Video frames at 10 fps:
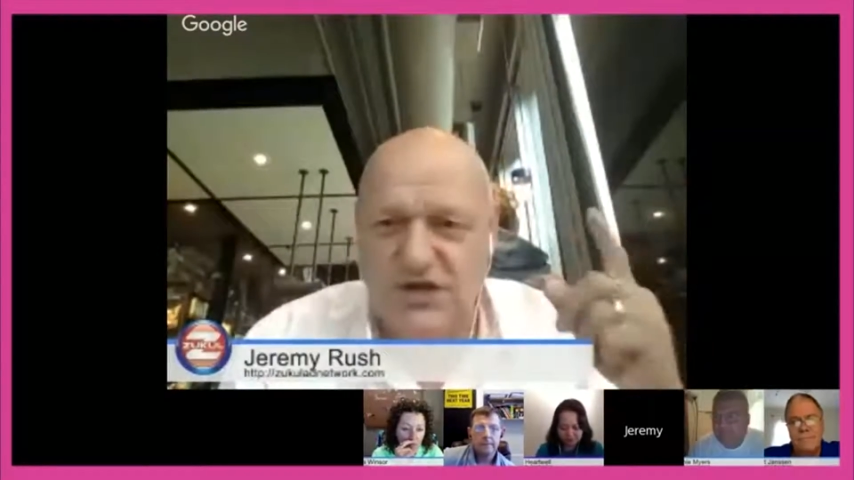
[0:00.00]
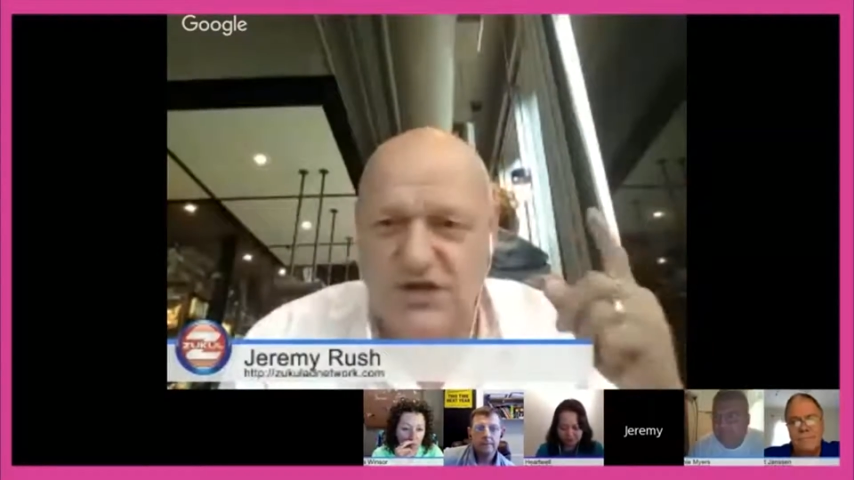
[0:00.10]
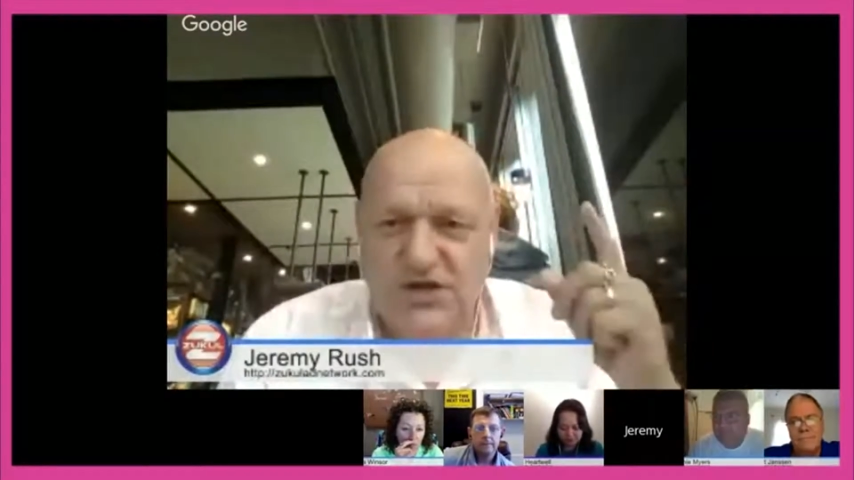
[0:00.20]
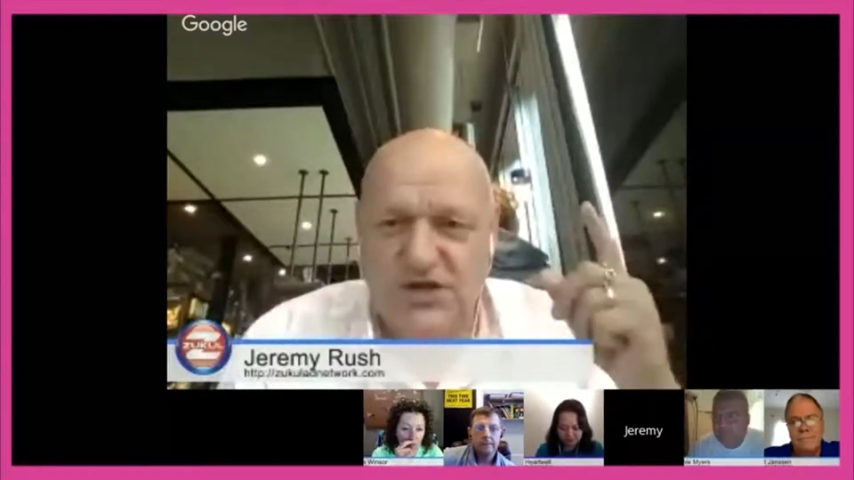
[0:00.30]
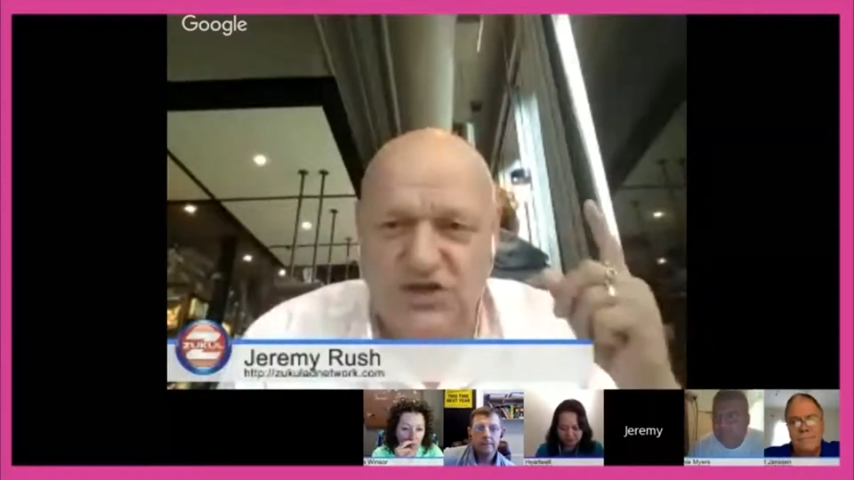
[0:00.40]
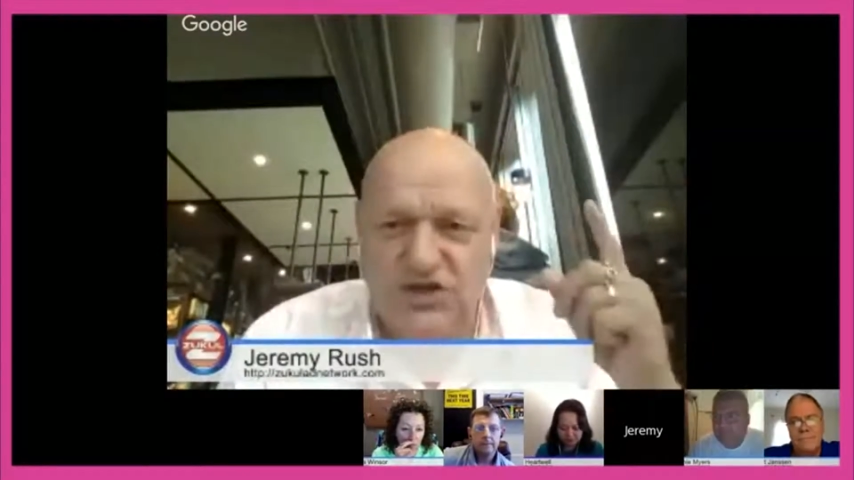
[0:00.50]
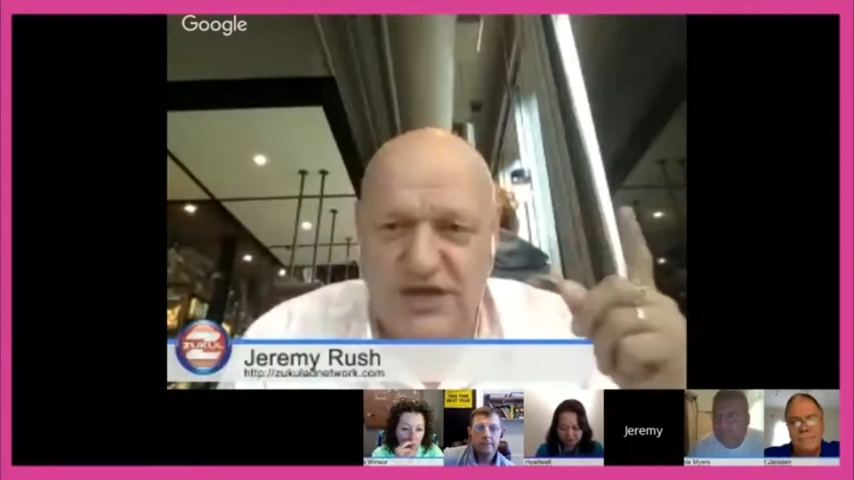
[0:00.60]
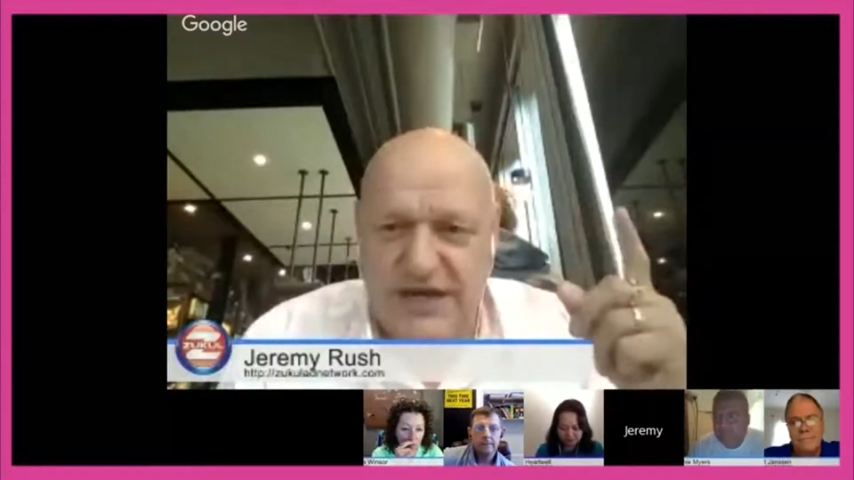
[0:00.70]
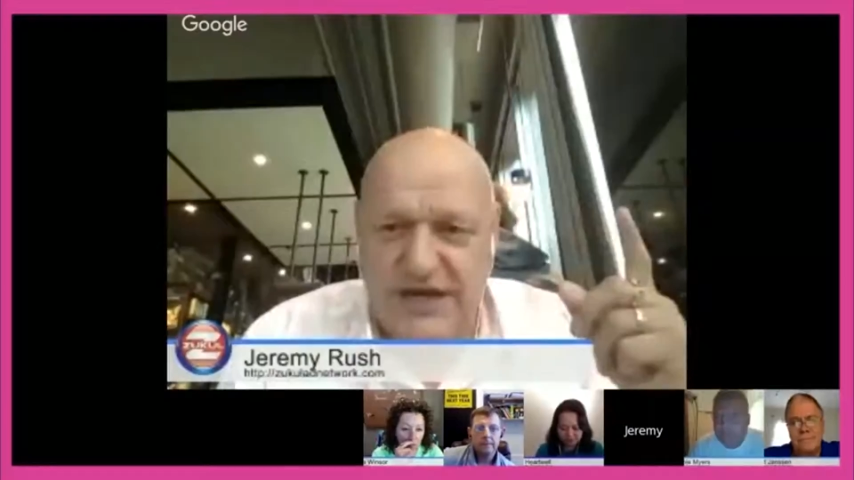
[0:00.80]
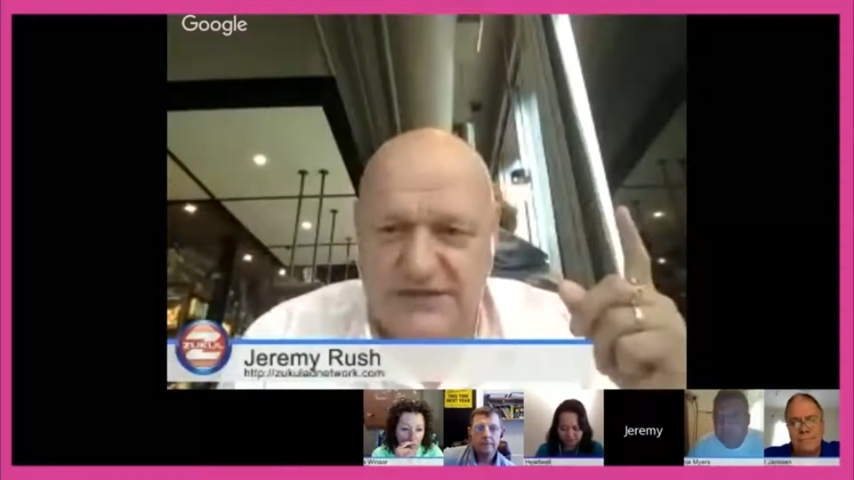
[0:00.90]

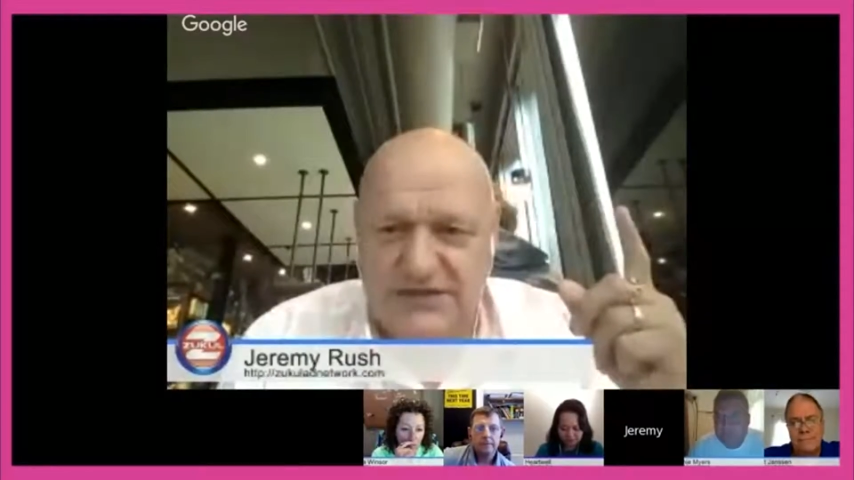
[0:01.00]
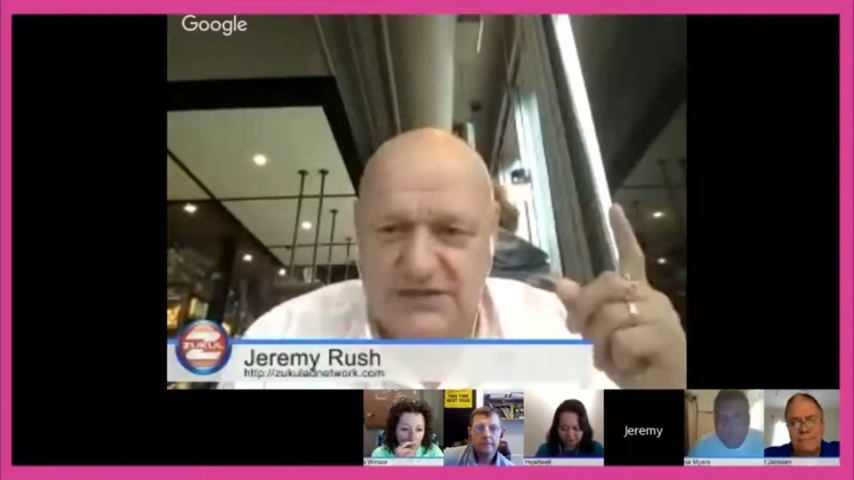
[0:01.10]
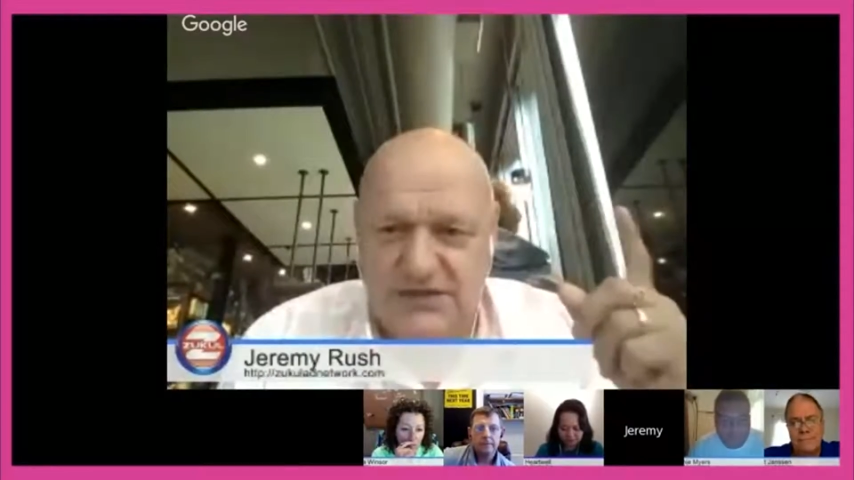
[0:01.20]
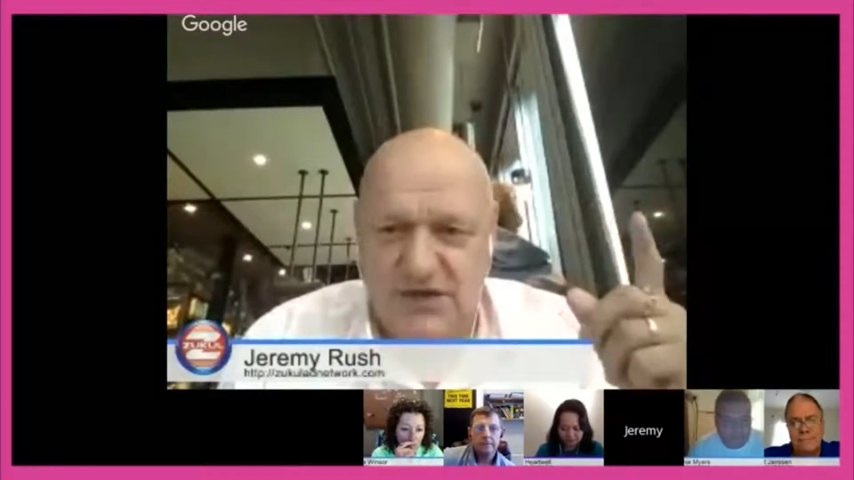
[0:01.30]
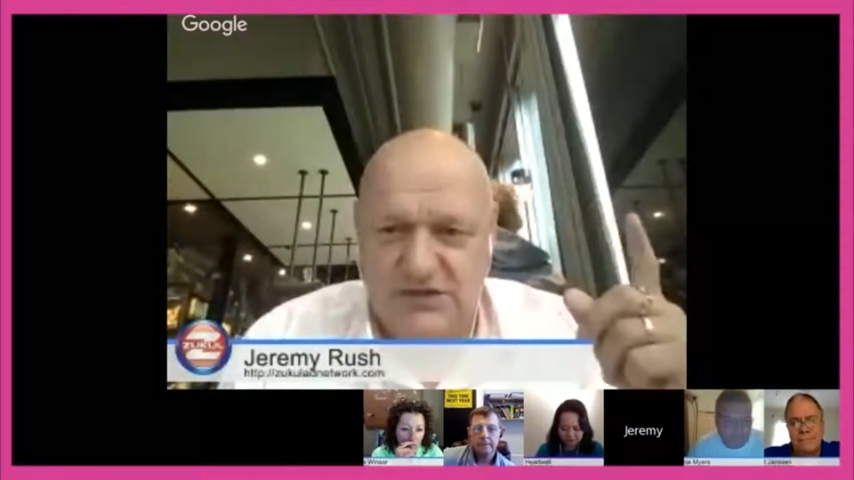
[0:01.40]
shares last week